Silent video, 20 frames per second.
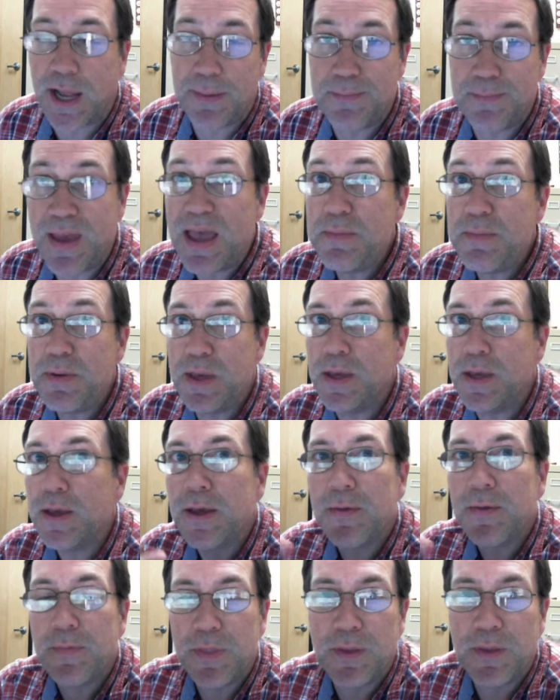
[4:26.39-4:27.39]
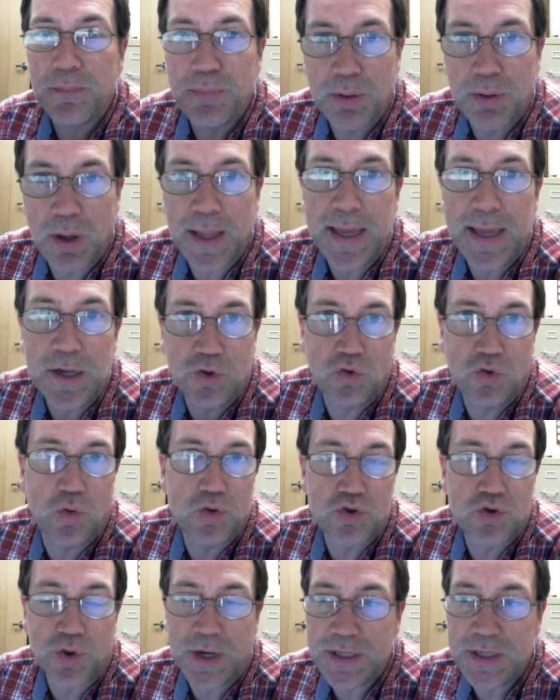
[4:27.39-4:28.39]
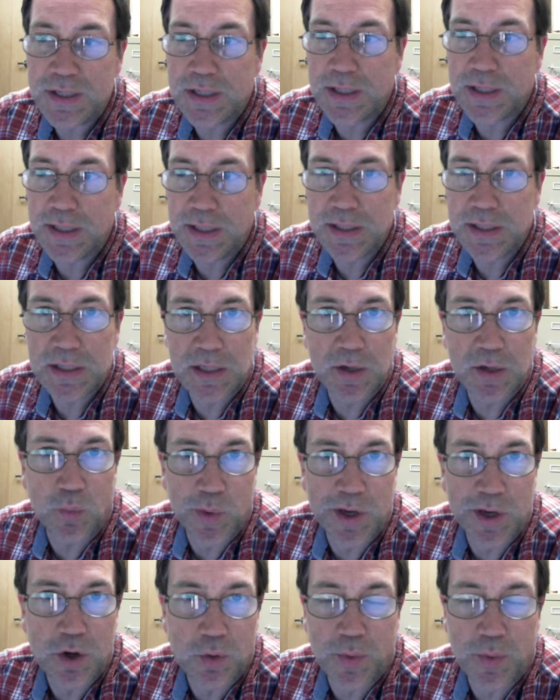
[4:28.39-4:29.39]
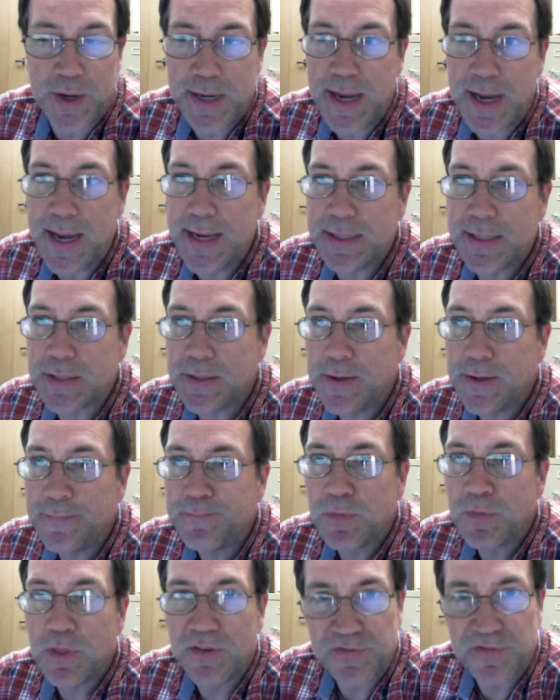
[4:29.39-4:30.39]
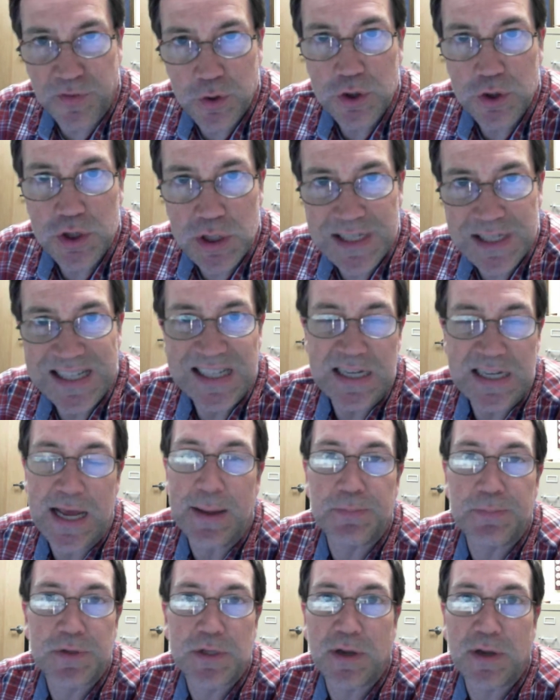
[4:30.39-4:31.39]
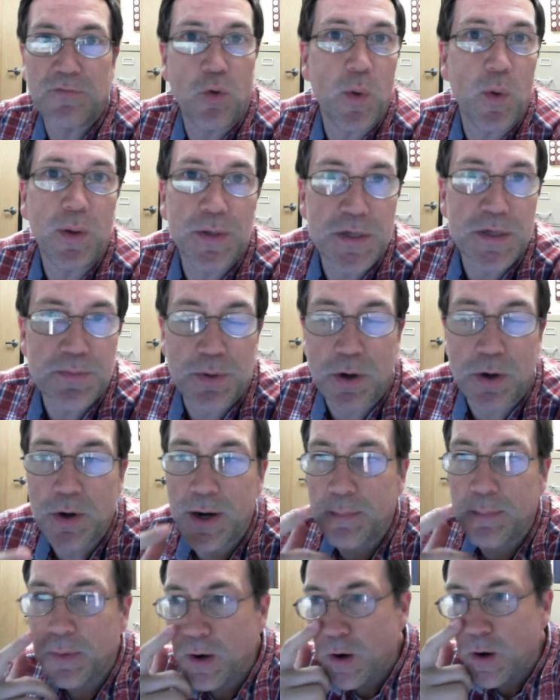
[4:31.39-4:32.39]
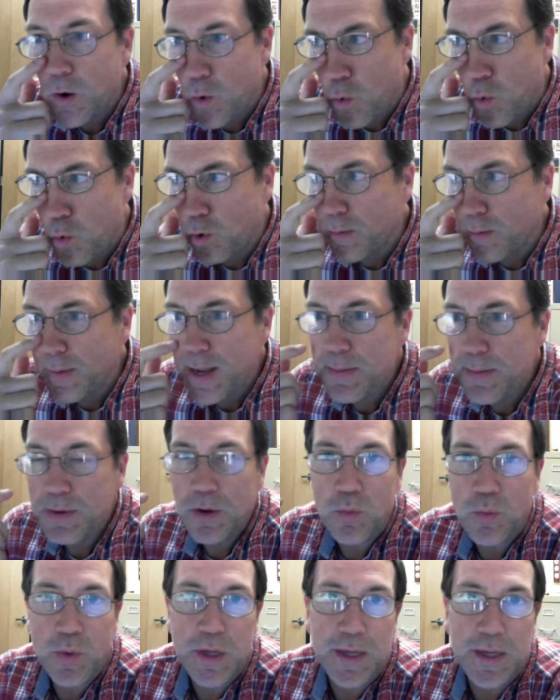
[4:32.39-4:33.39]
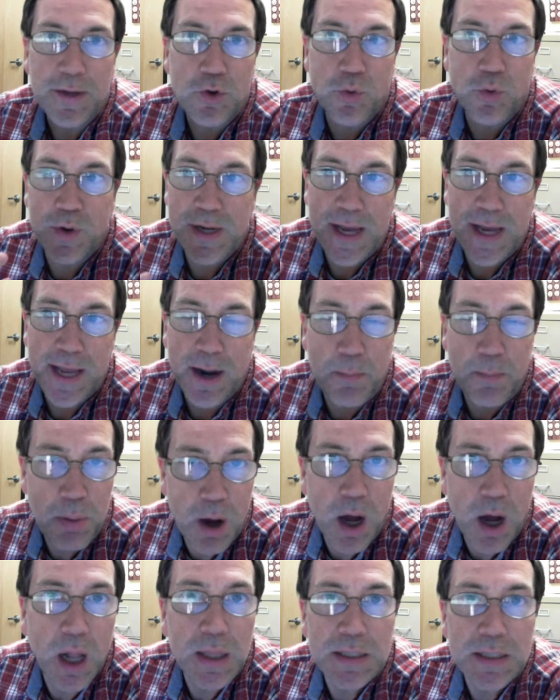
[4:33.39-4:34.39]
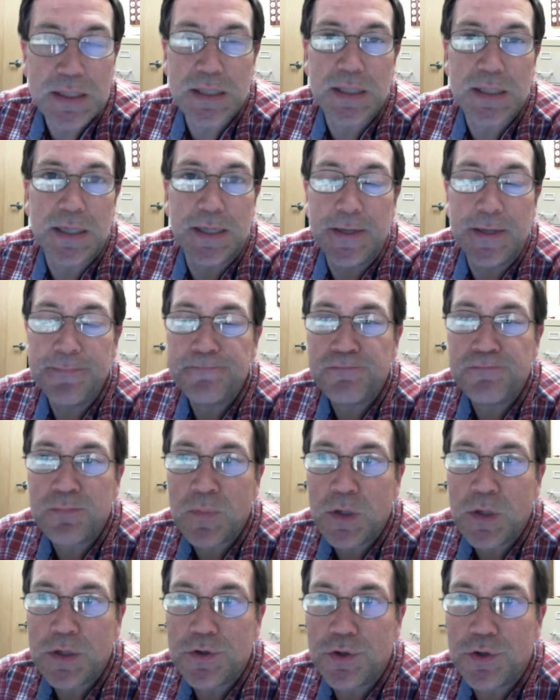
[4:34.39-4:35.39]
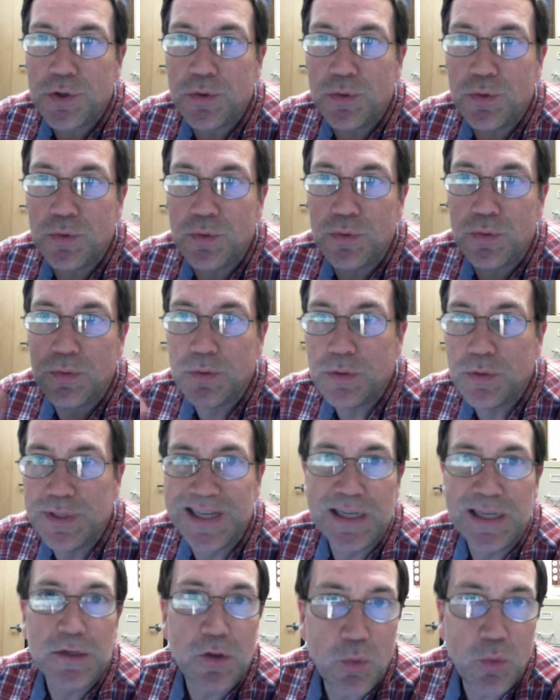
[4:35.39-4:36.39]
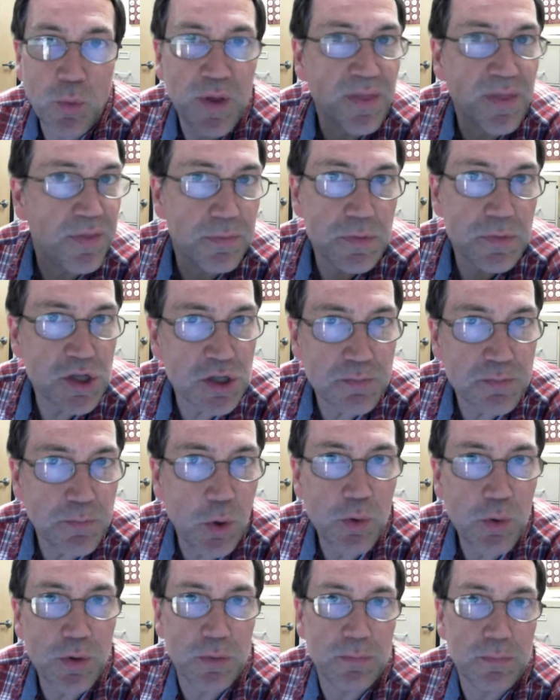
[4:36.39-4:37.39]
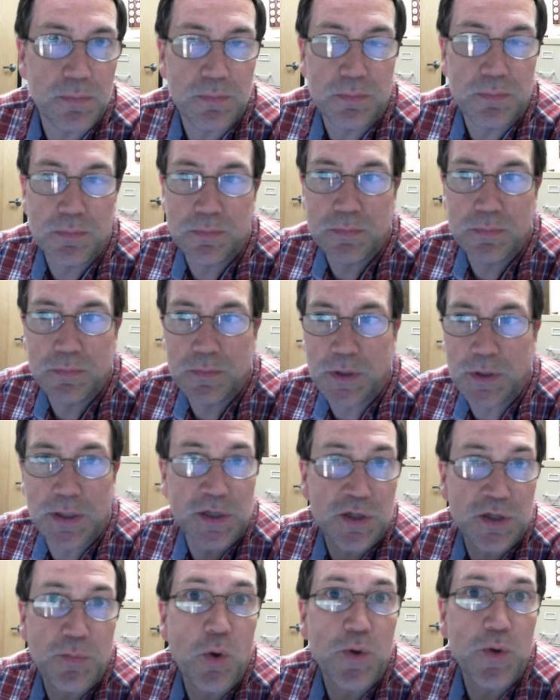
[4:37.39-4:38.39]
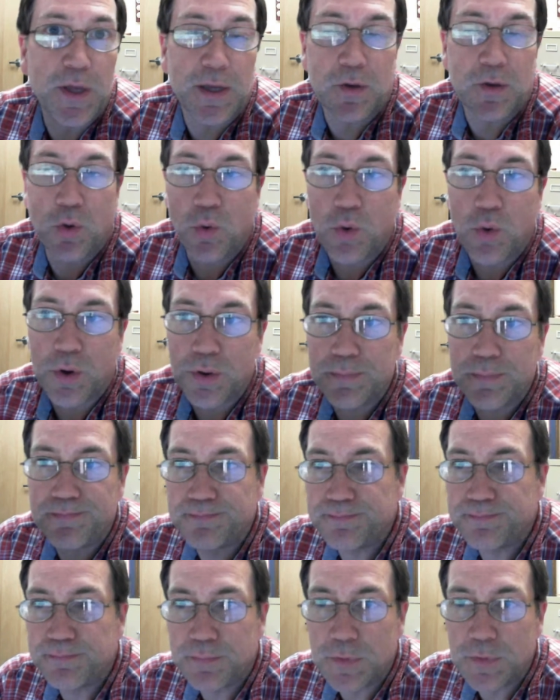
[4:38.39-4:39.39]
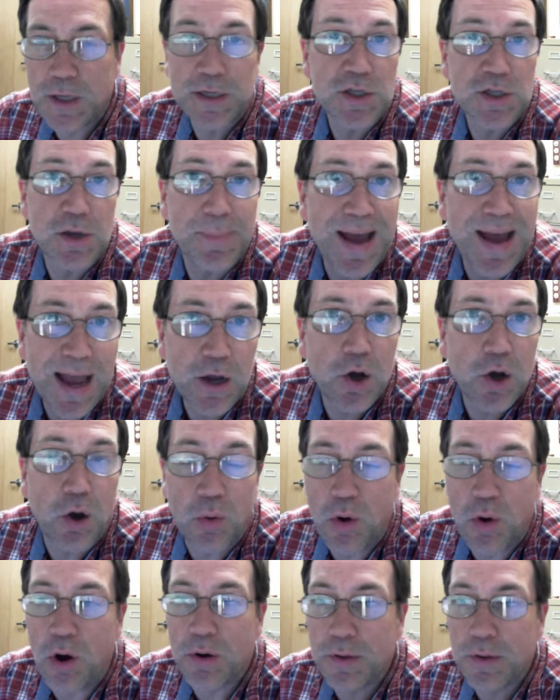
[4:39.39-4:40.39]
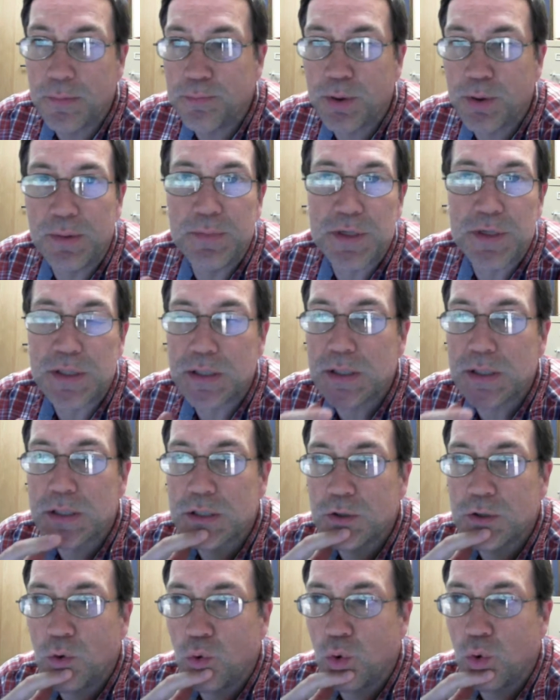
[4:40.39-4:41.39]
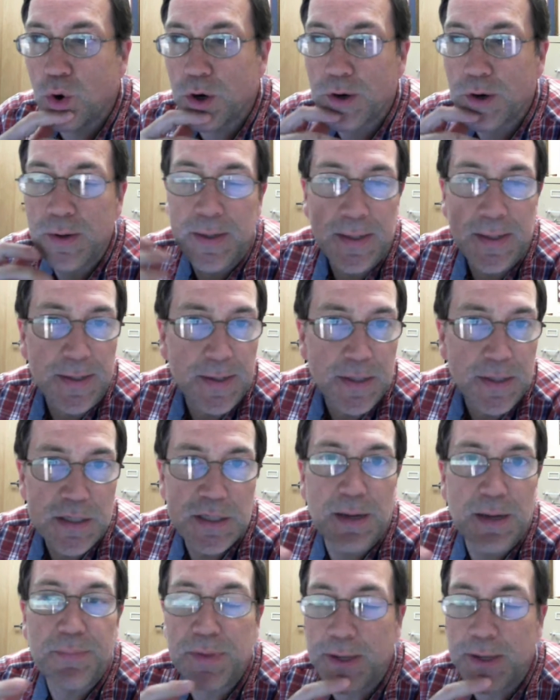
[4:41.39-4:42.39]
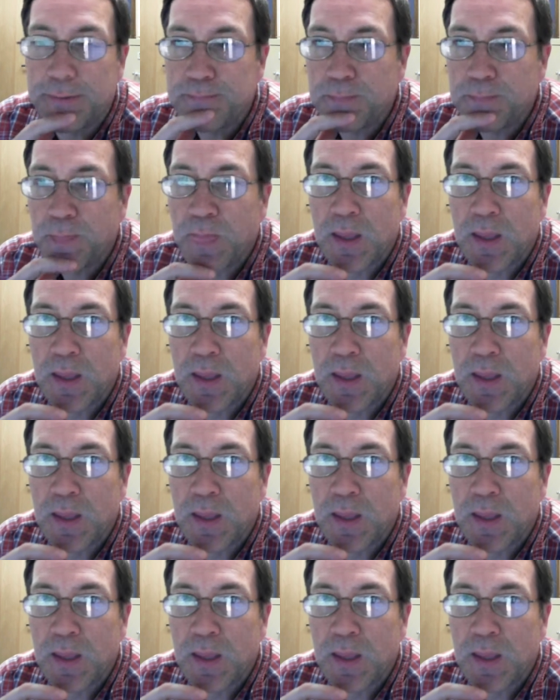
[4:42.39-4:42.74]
And maybe the plan to address it is that we create the first steps of a wellness program, or maybe we create a policy to deal with smoking or tobacco on premises or something.